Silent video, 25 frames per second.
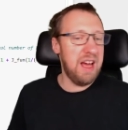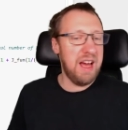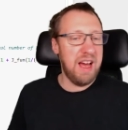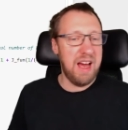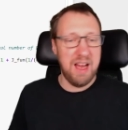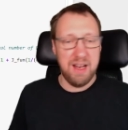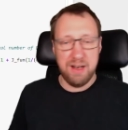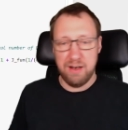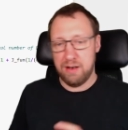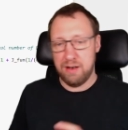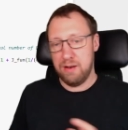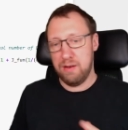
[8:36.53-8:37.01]

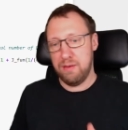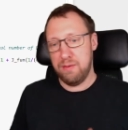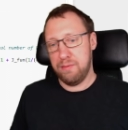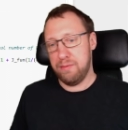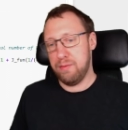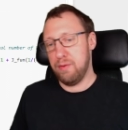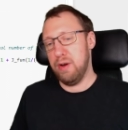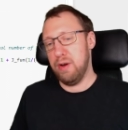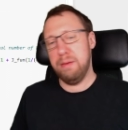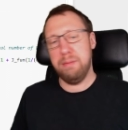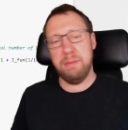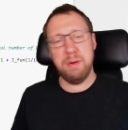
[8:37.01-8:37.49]
And
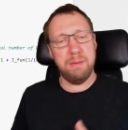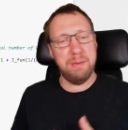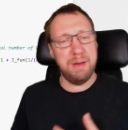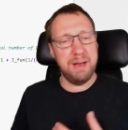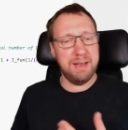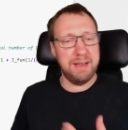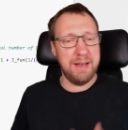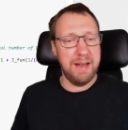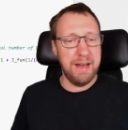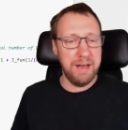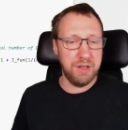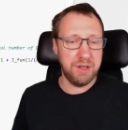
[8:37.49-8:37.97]
for
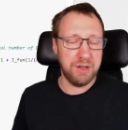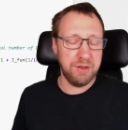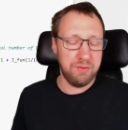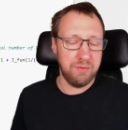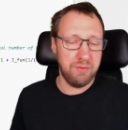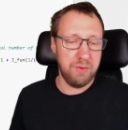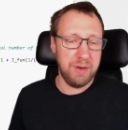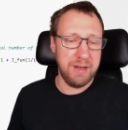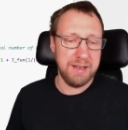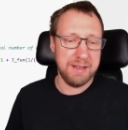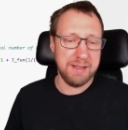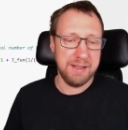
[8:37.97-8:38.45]
implementation
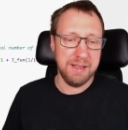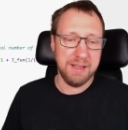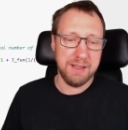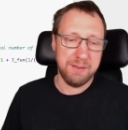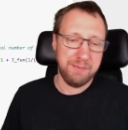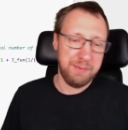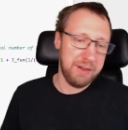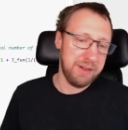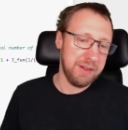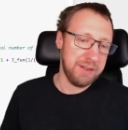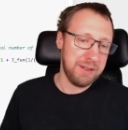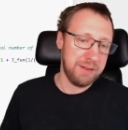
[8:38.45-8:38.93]
reasons,
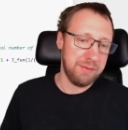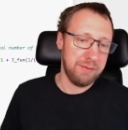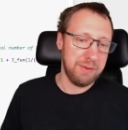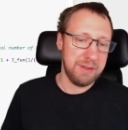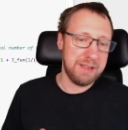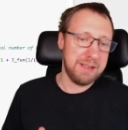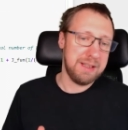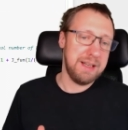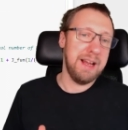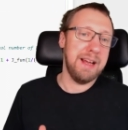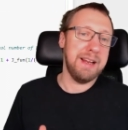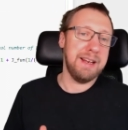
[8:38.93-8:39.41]
because it was
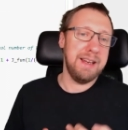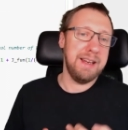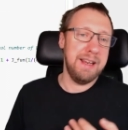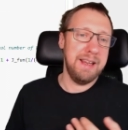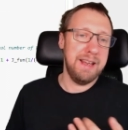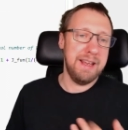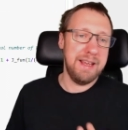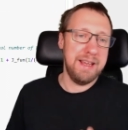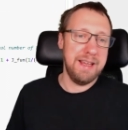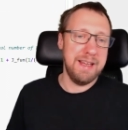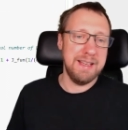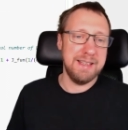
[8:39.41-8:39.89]
slightly
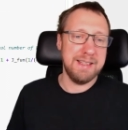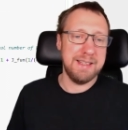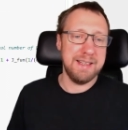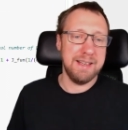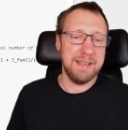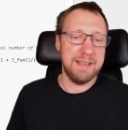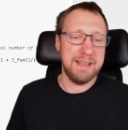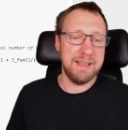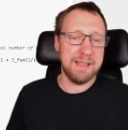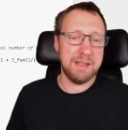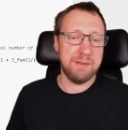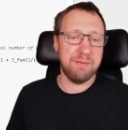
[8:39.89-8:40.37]
easier
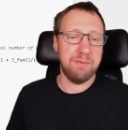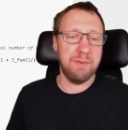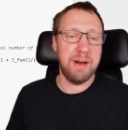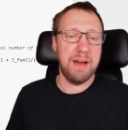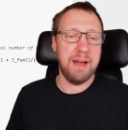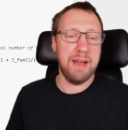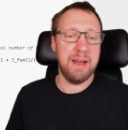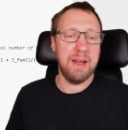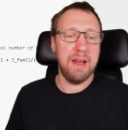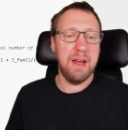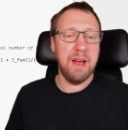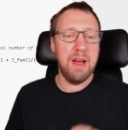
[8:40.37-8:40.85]
this way,